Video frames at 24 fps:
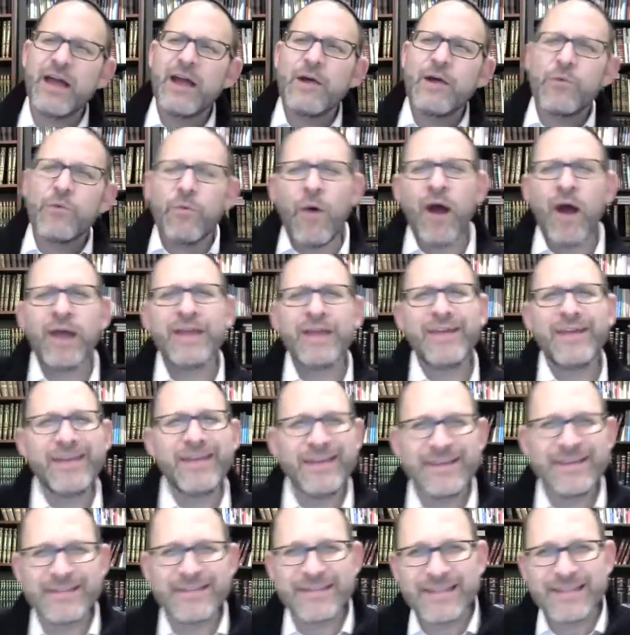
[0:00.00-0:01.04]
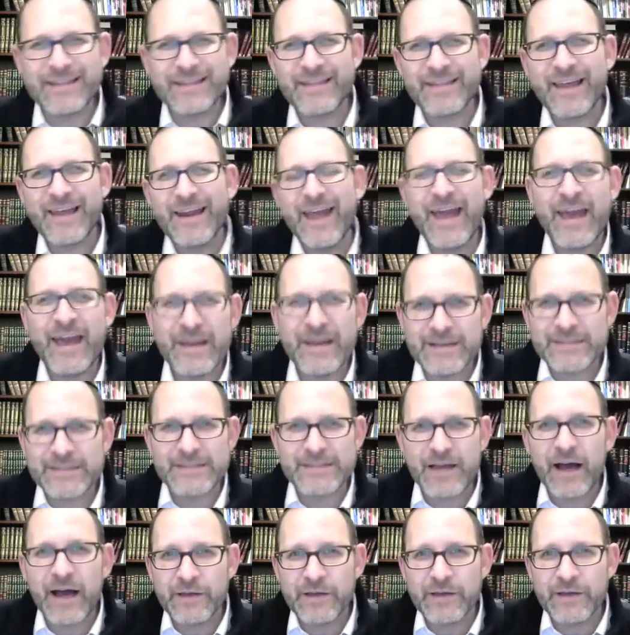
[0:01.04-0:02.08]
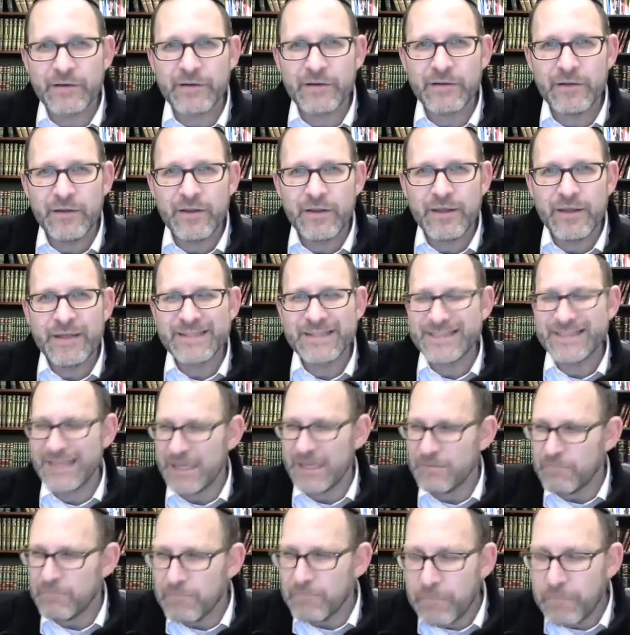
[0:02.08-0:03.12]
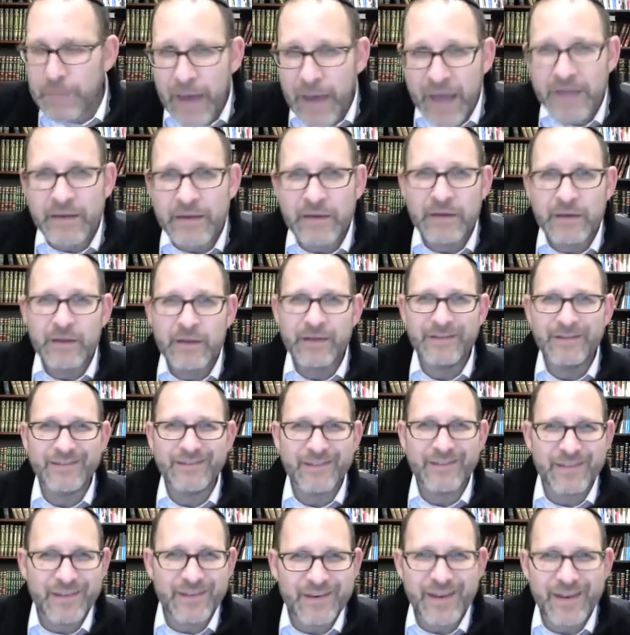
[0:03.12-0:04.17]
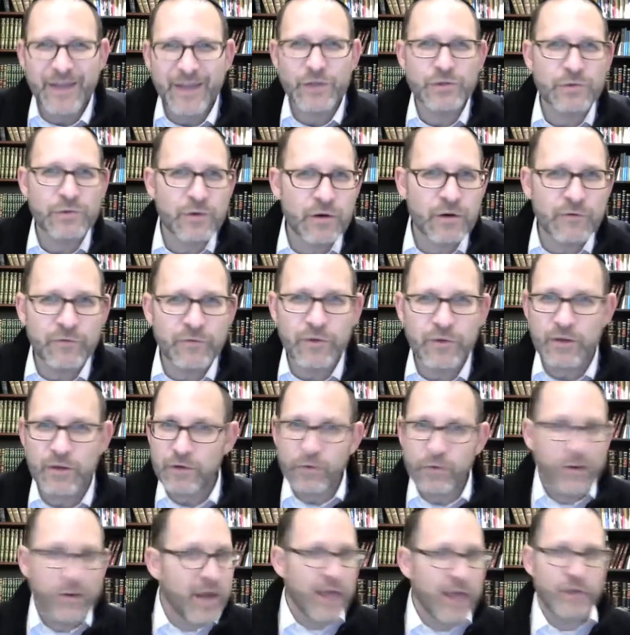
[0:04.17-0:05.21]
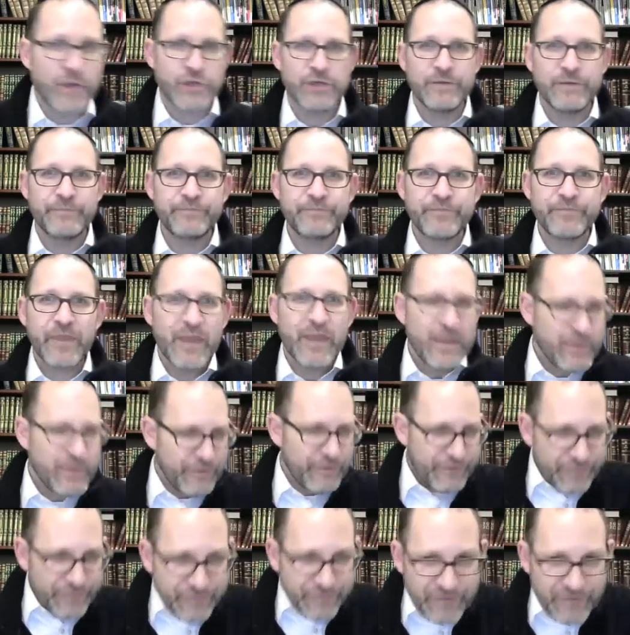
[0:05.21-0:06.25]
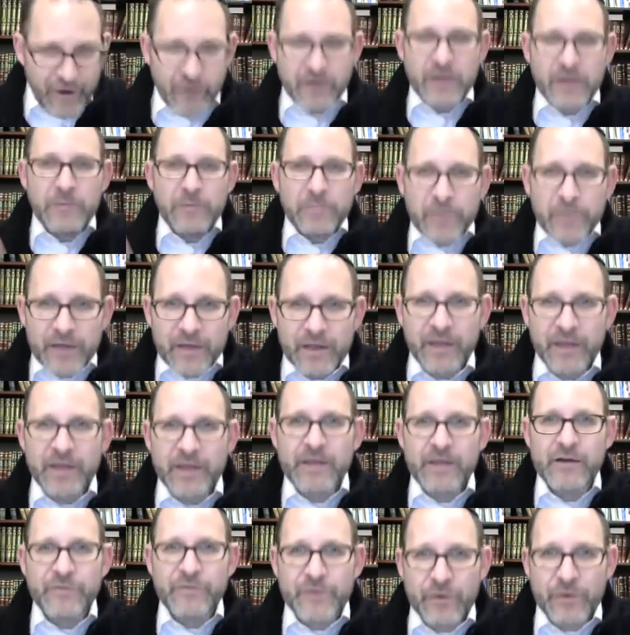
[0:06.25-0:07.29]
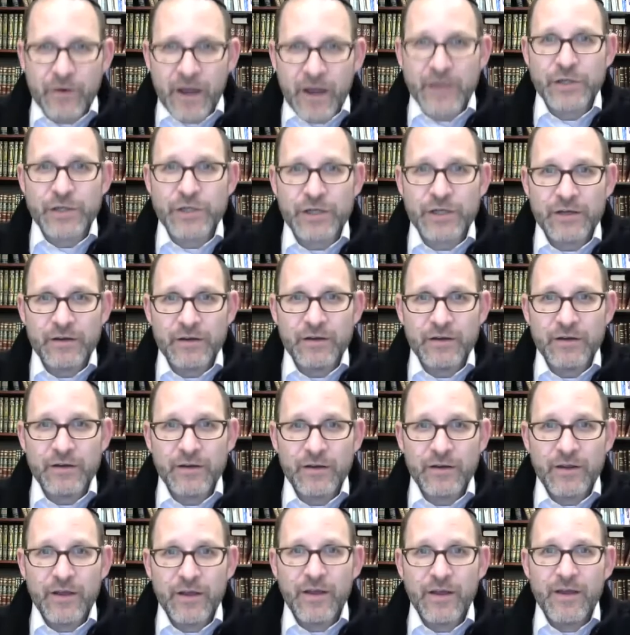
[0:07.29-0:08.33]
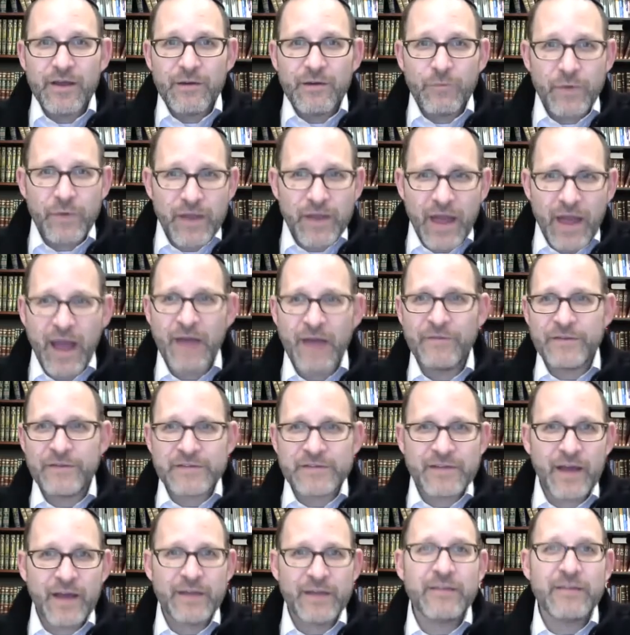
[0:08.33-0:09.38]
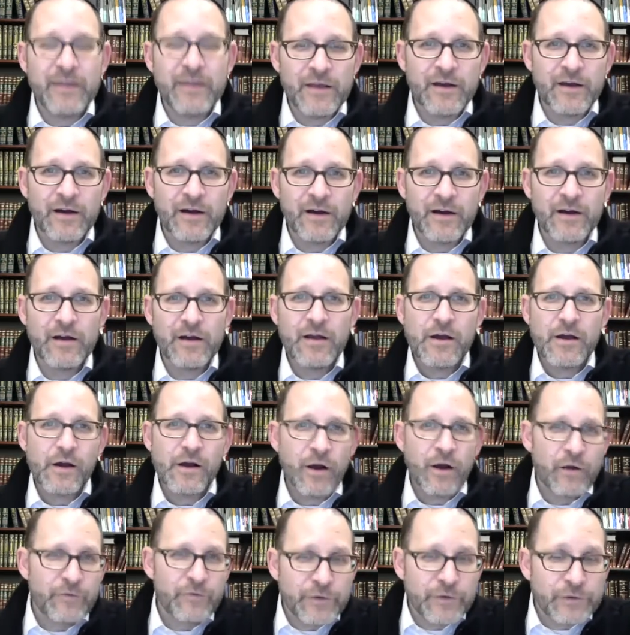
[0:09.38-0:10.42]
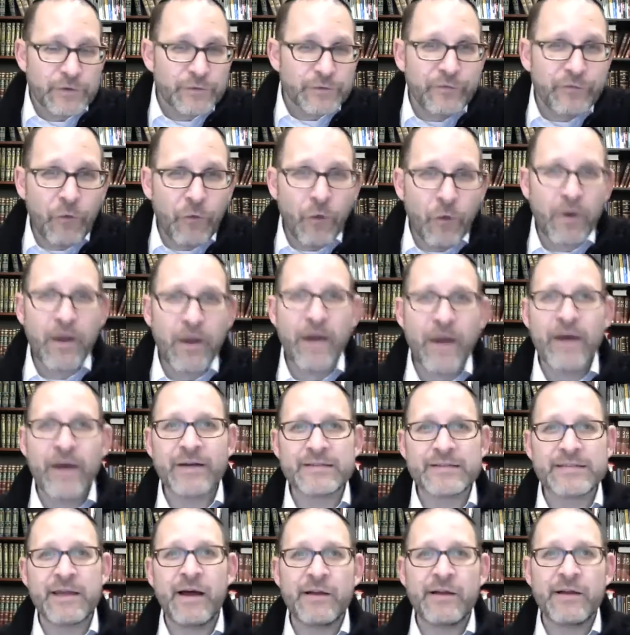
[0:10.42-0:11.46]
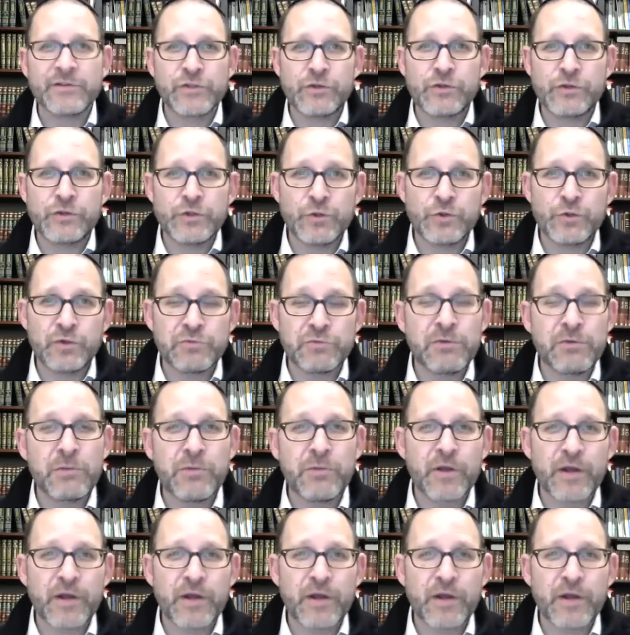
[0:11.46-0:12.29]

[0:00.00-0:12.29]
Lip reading: Why is it that exile is embedded into the nature of creation? In the very beginning of creation, we have this idea of these 4 exiles that the Jewish people are